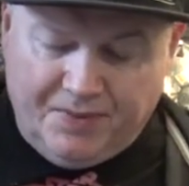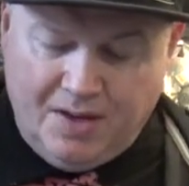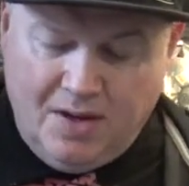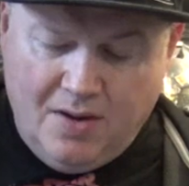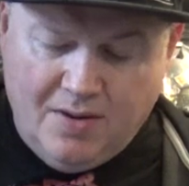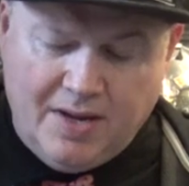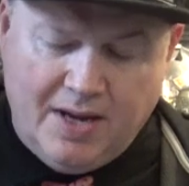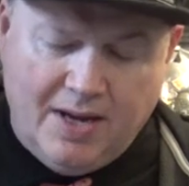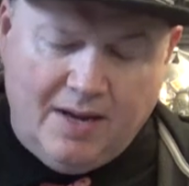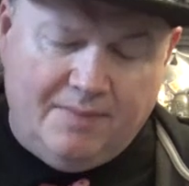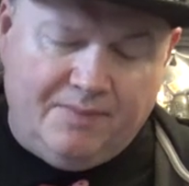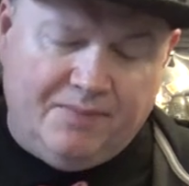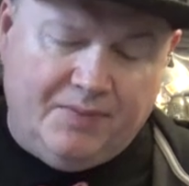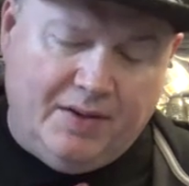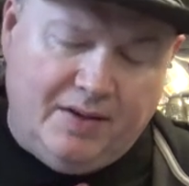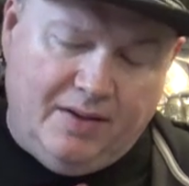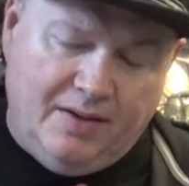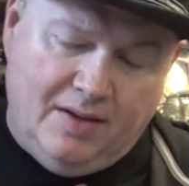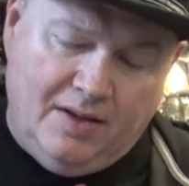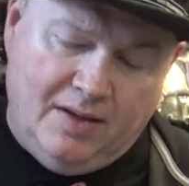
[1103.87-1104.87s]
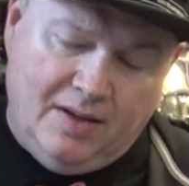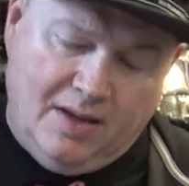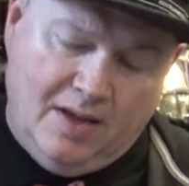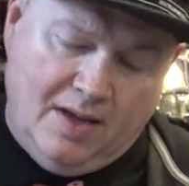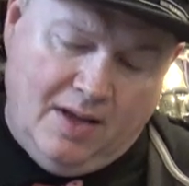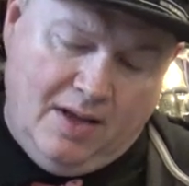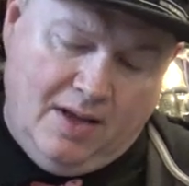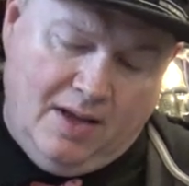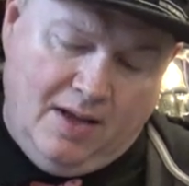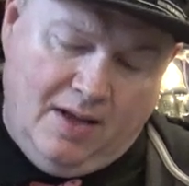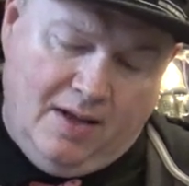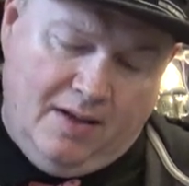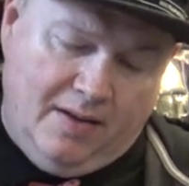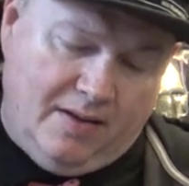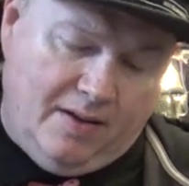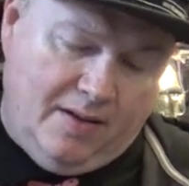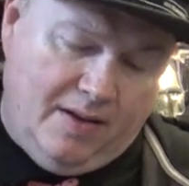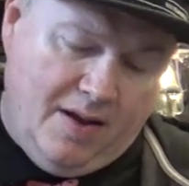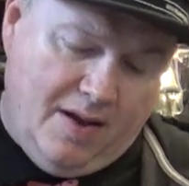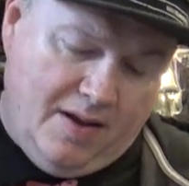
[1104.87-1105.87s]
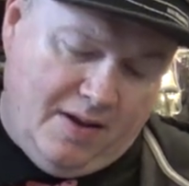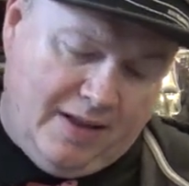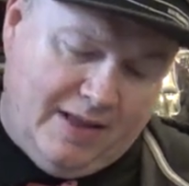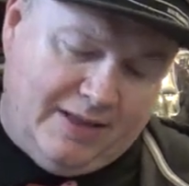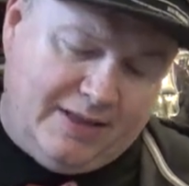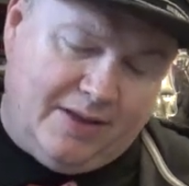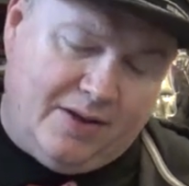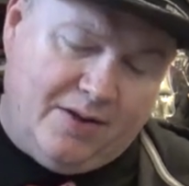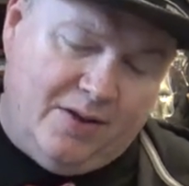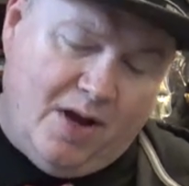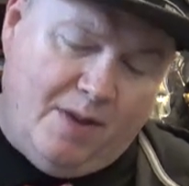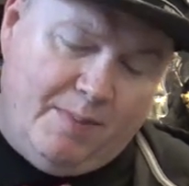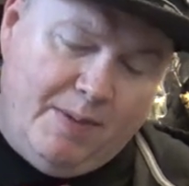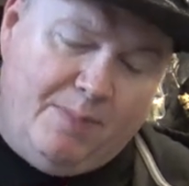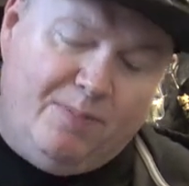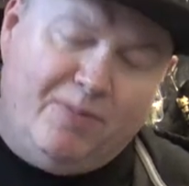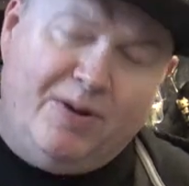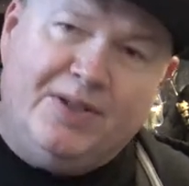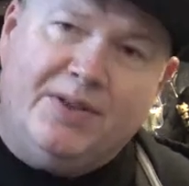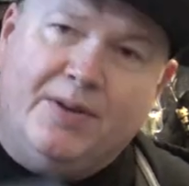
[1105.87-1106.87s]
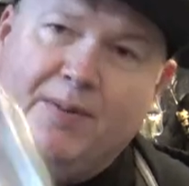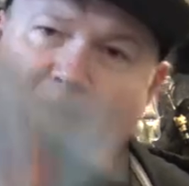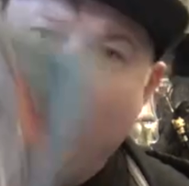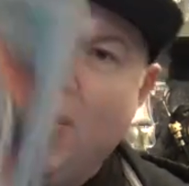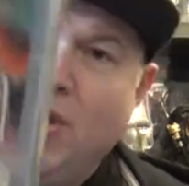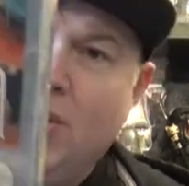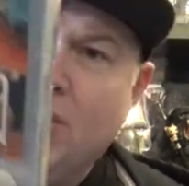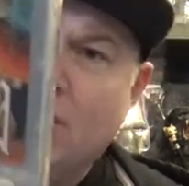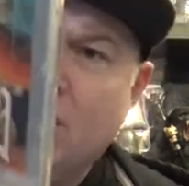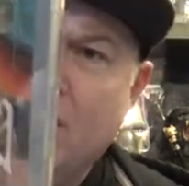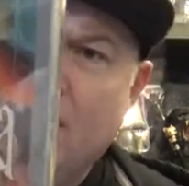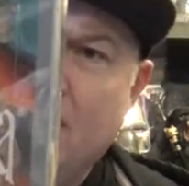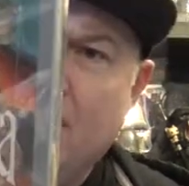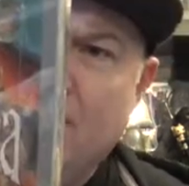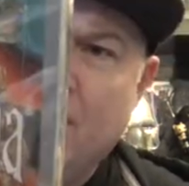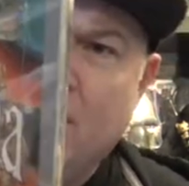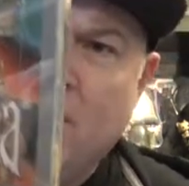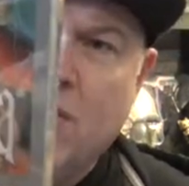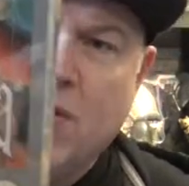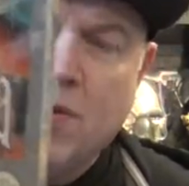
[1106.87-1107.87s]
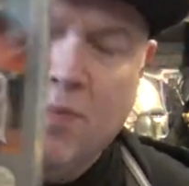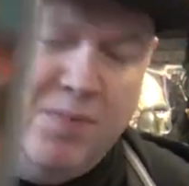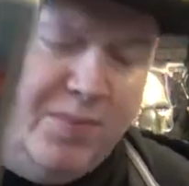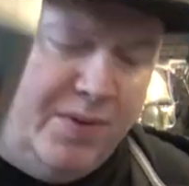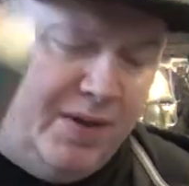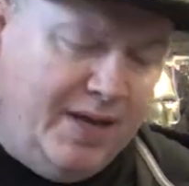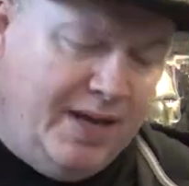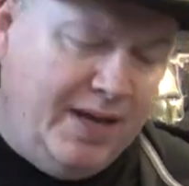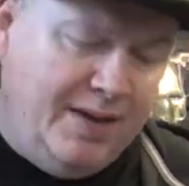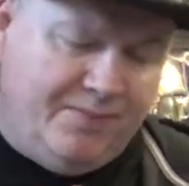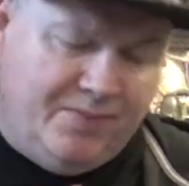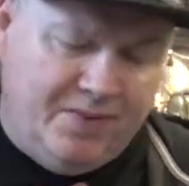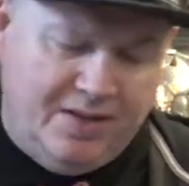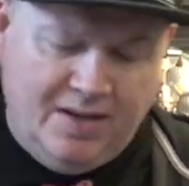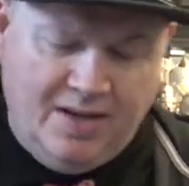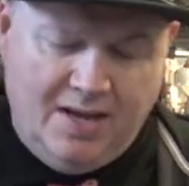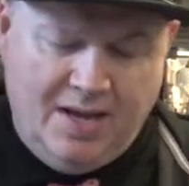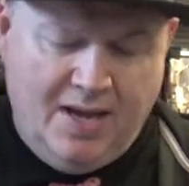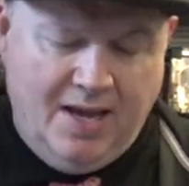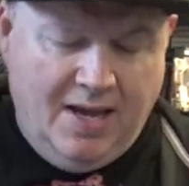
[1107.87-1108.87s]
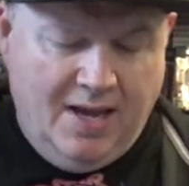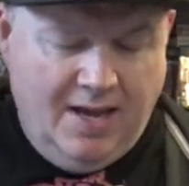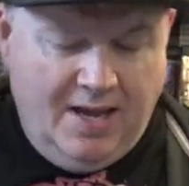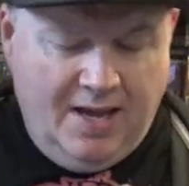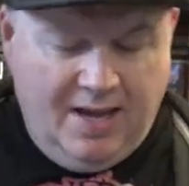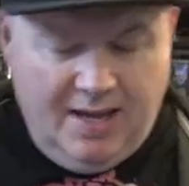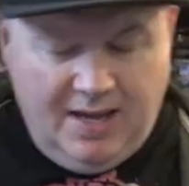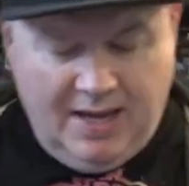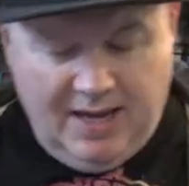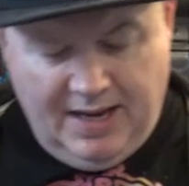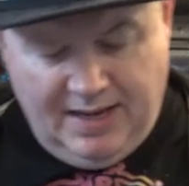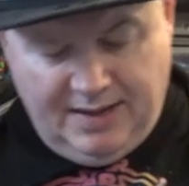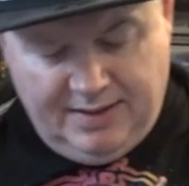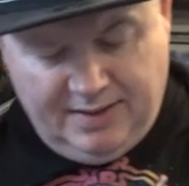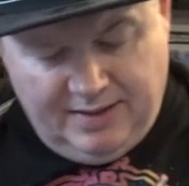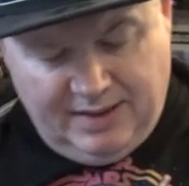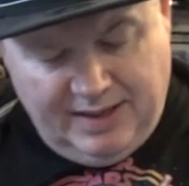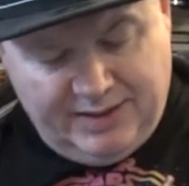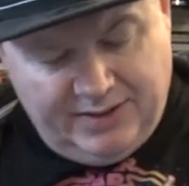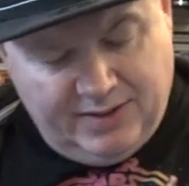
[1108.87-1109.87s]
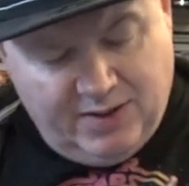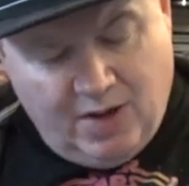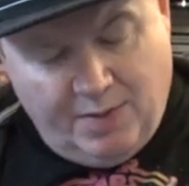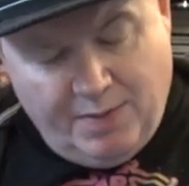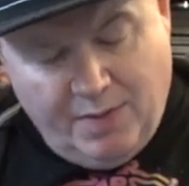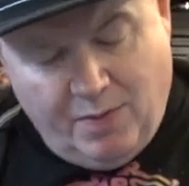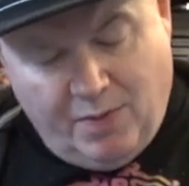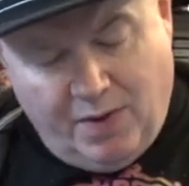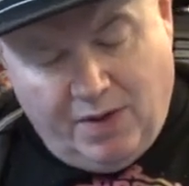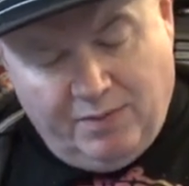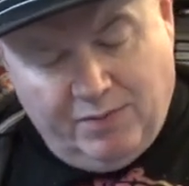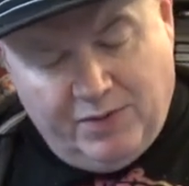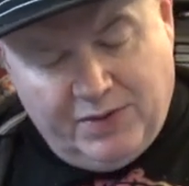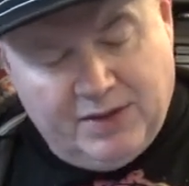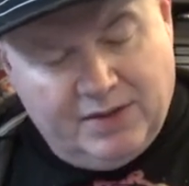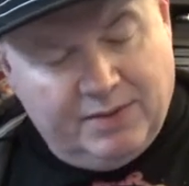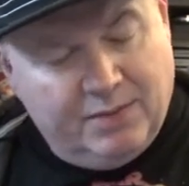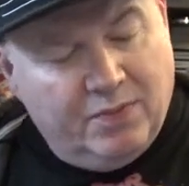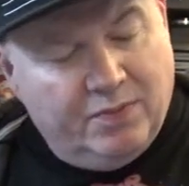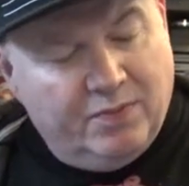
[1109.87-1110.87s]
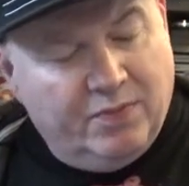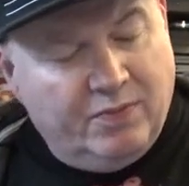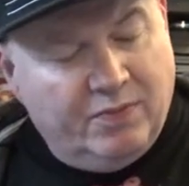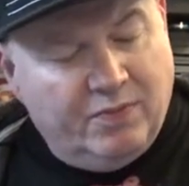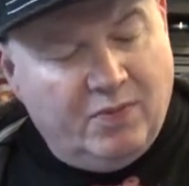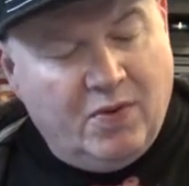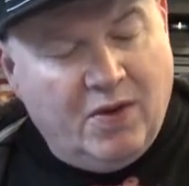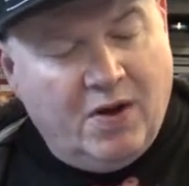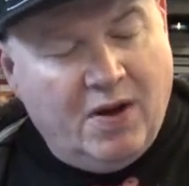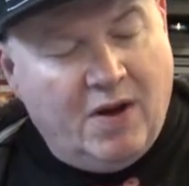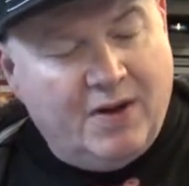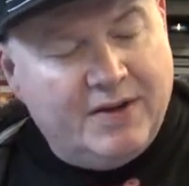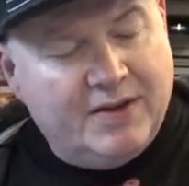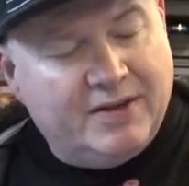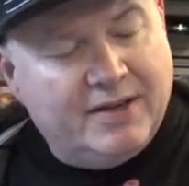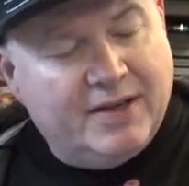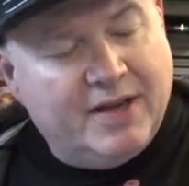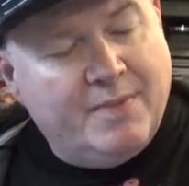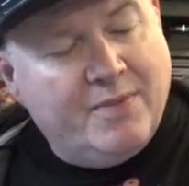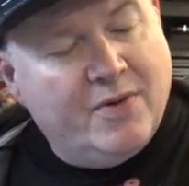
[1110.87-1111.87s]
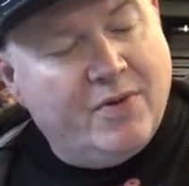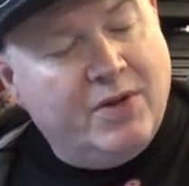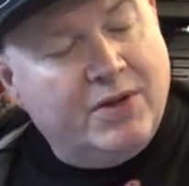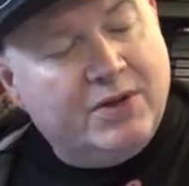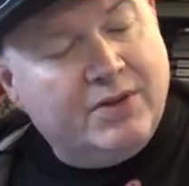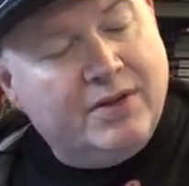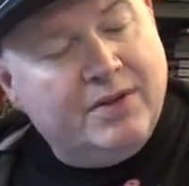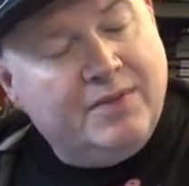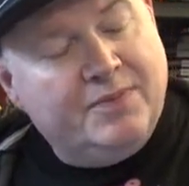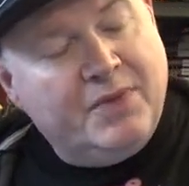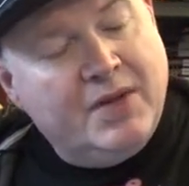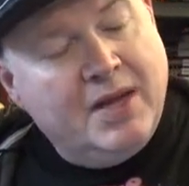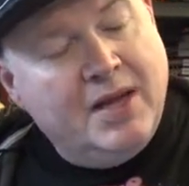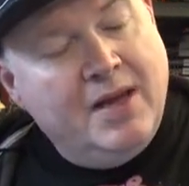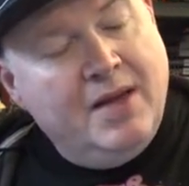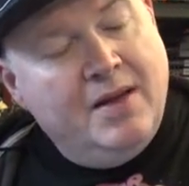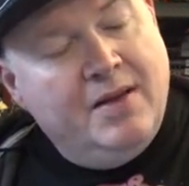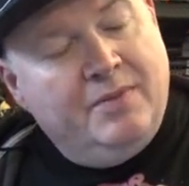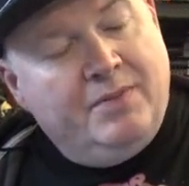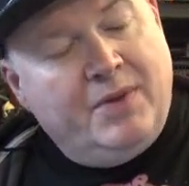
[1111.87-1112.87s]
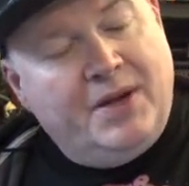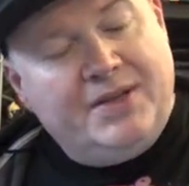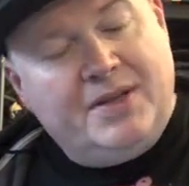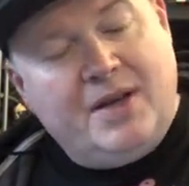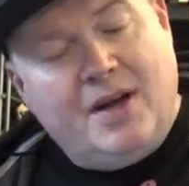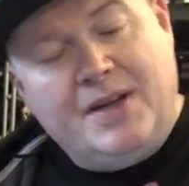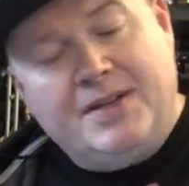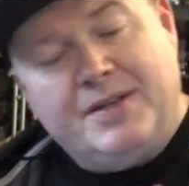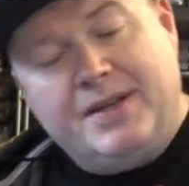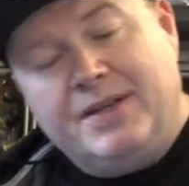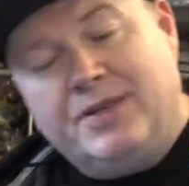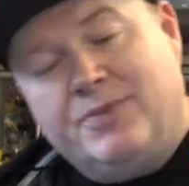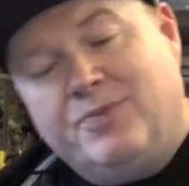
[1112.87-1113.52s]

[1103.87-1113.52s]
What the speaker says: Okay, classic Konami Prince of Persia, all complete, and less common one, which is more harder to come across, by Taita's